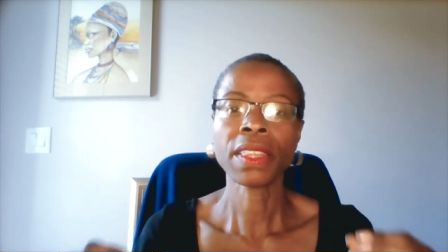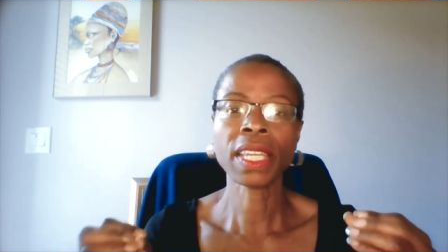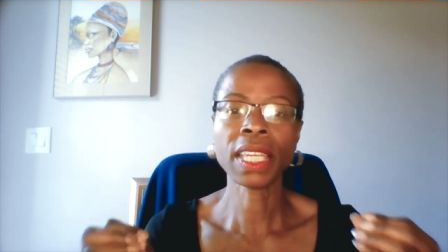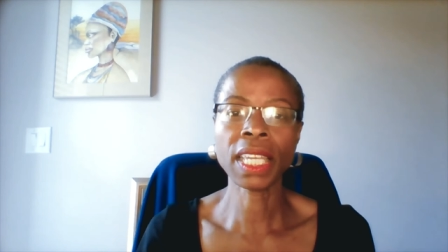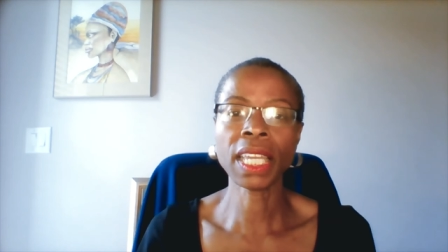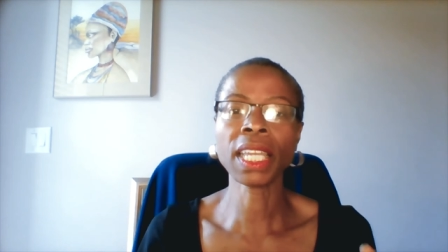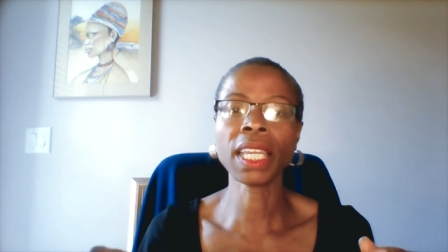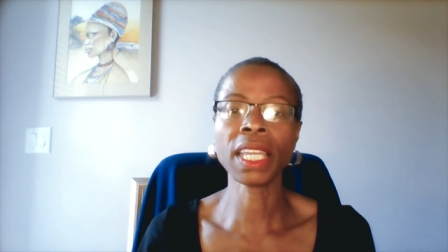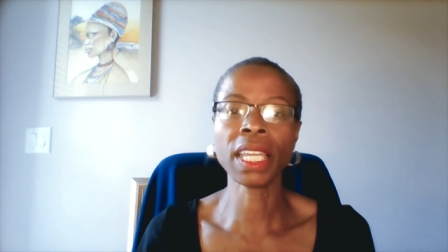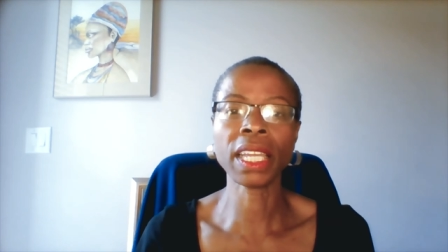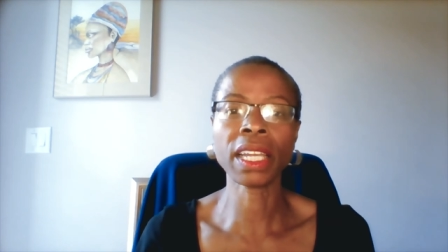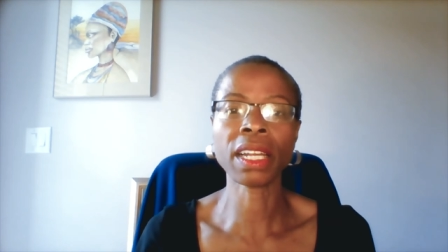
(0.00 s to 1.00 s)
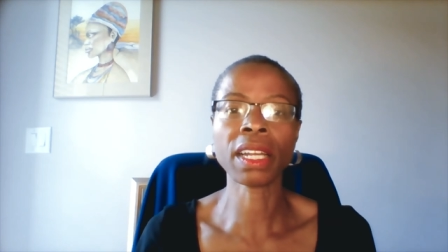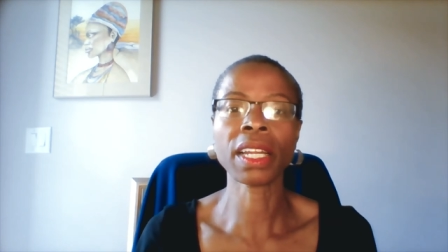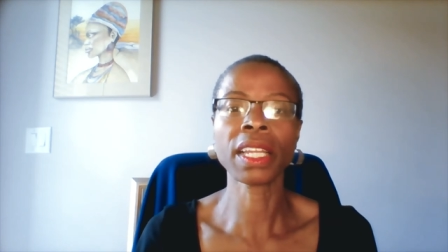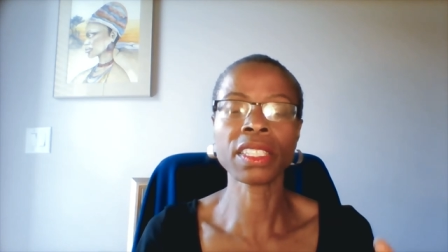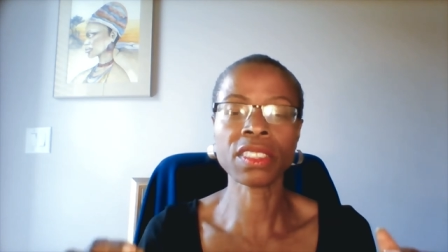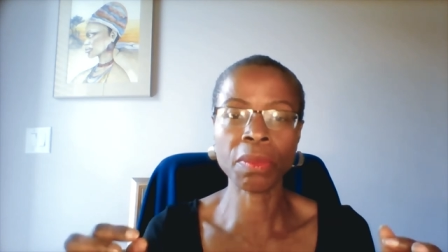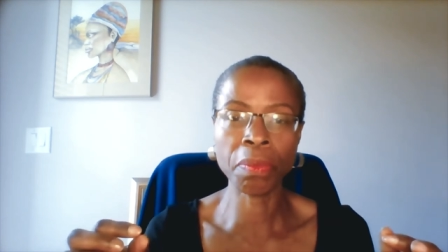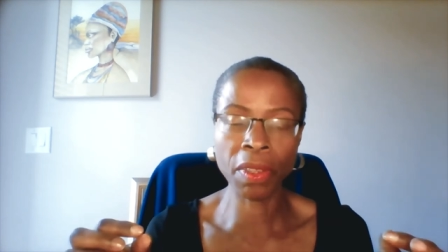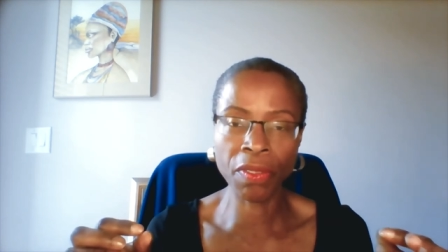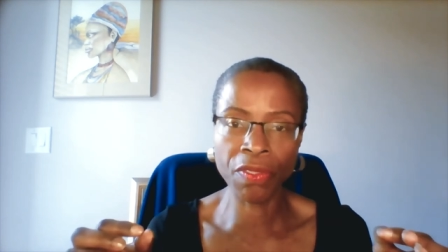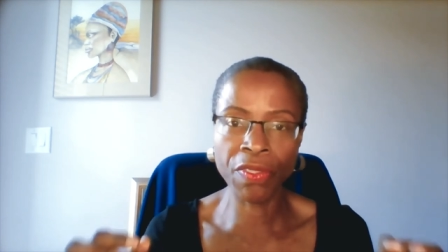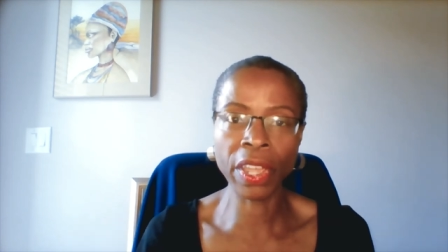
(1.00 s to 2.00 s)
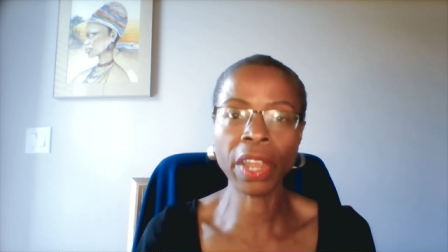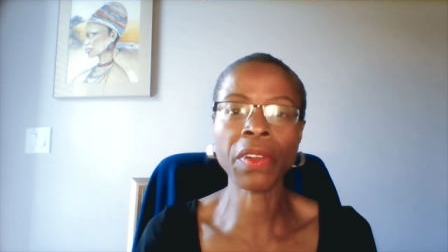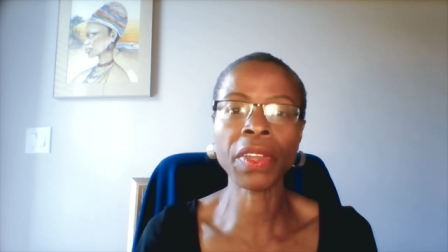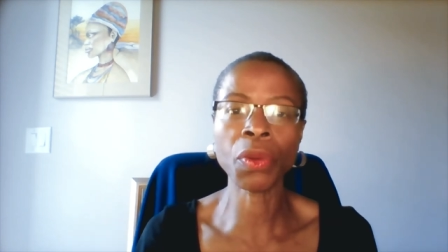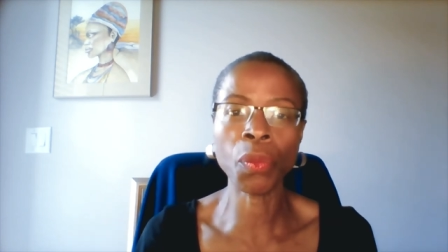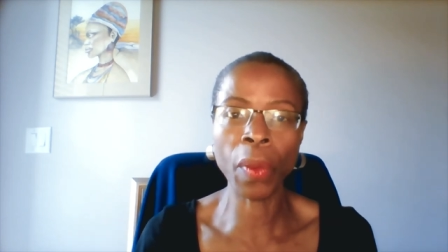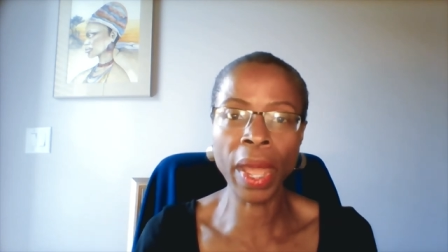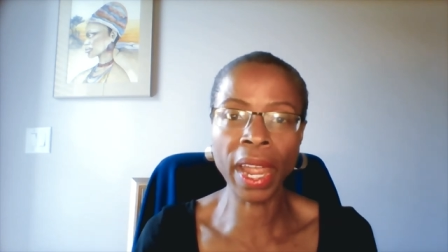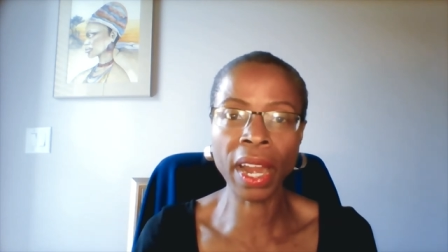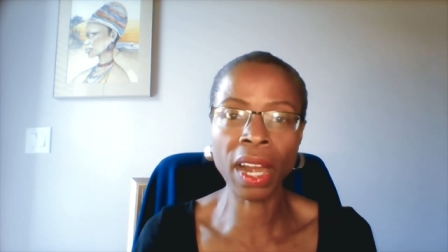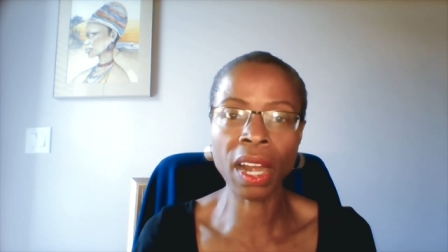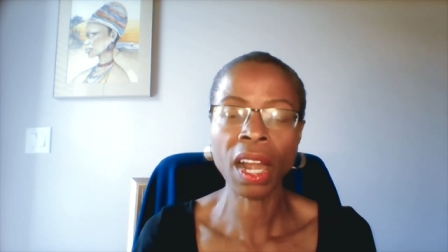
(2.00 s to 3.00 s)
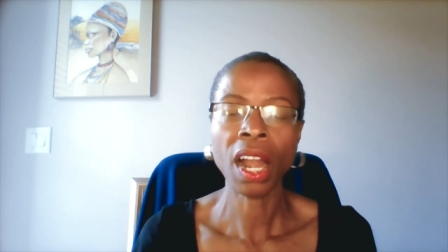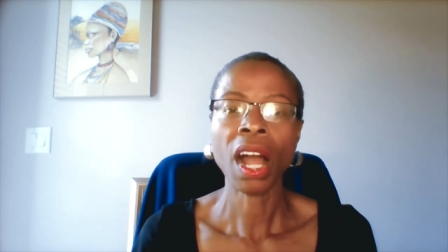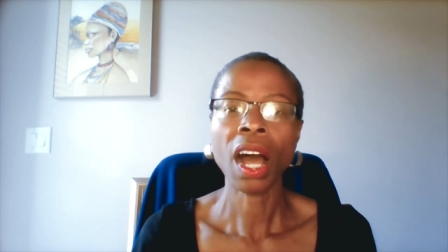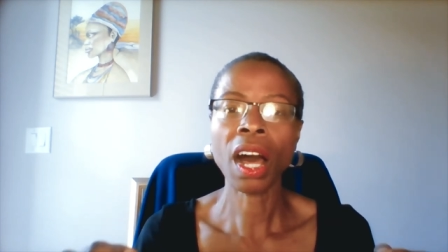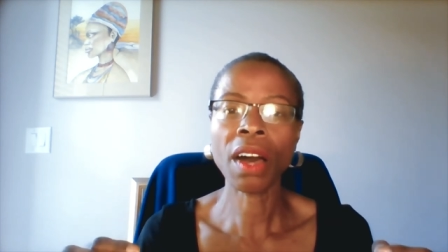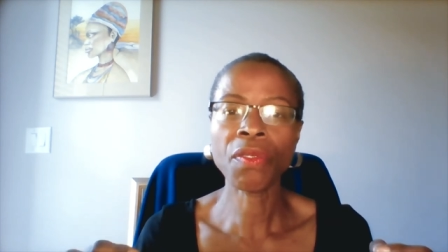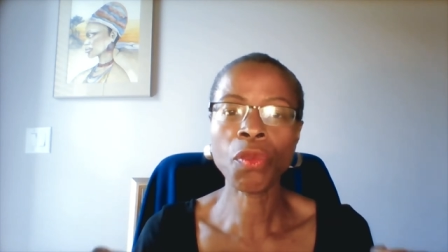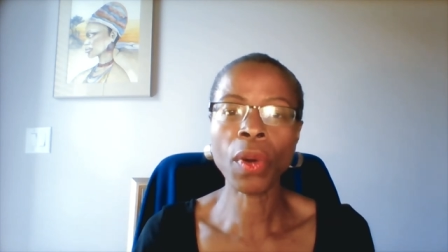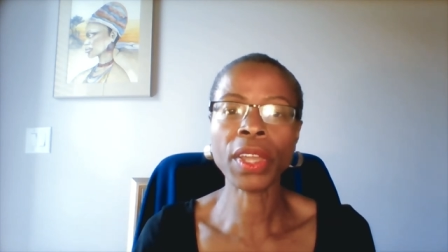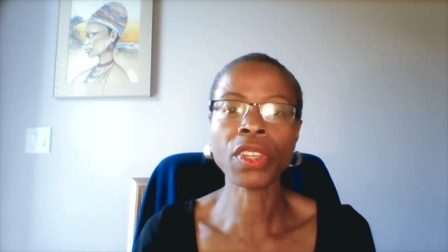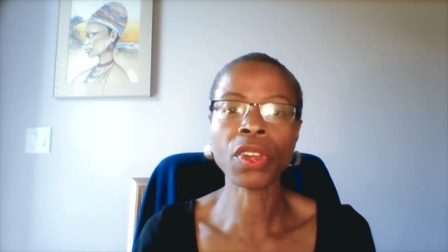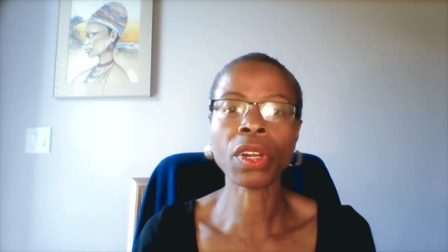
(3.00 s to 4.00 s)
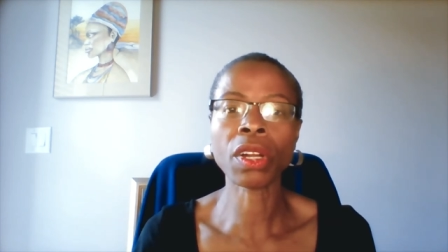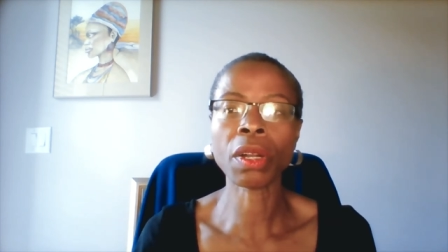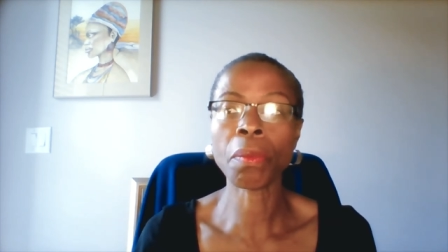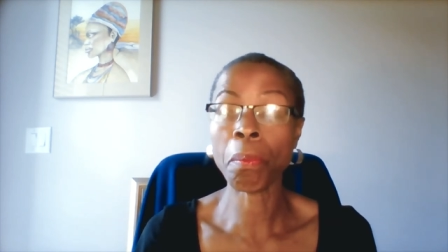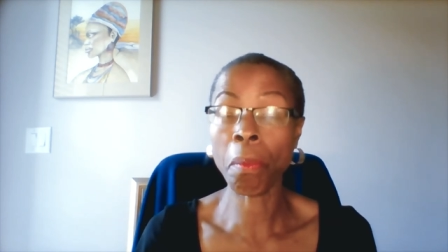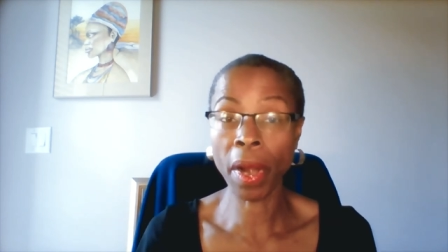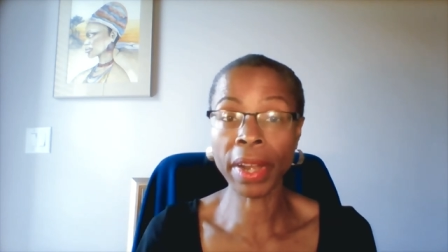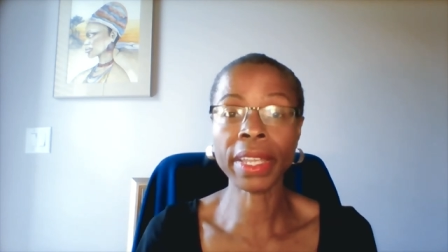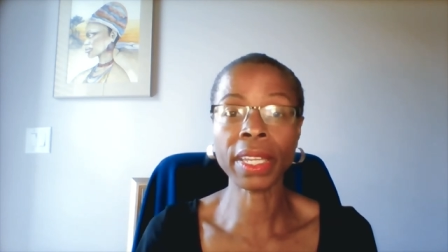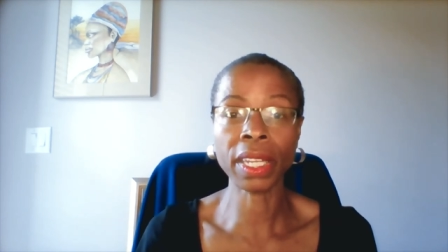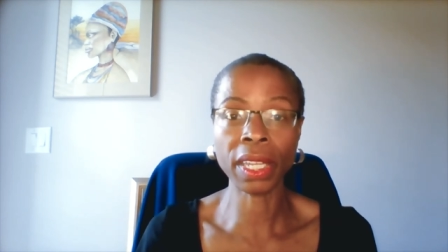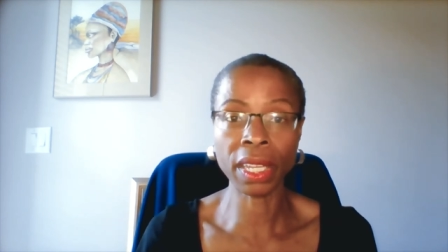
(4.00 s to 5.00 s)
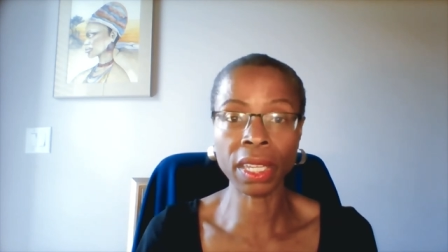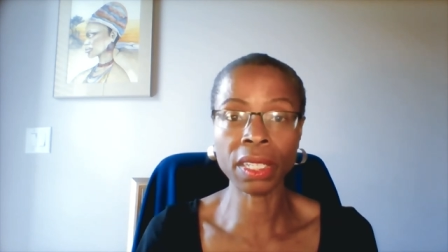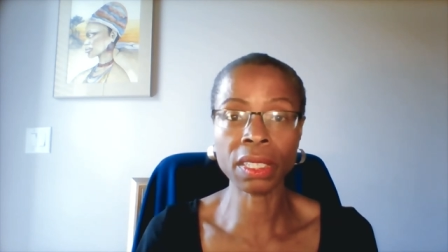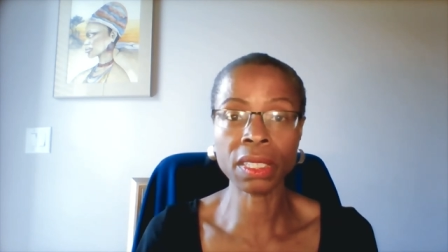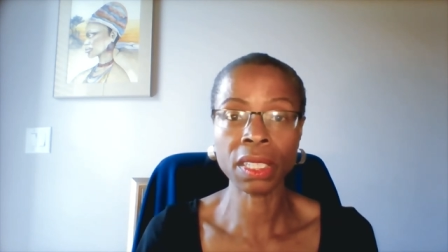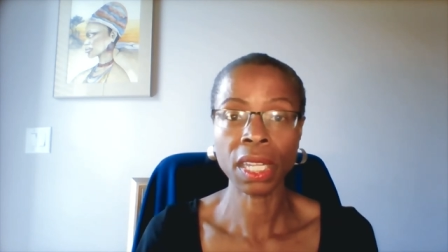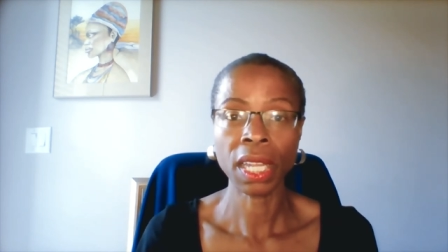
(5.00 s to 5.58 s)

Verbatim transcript: the key here is to be very aware of what your market is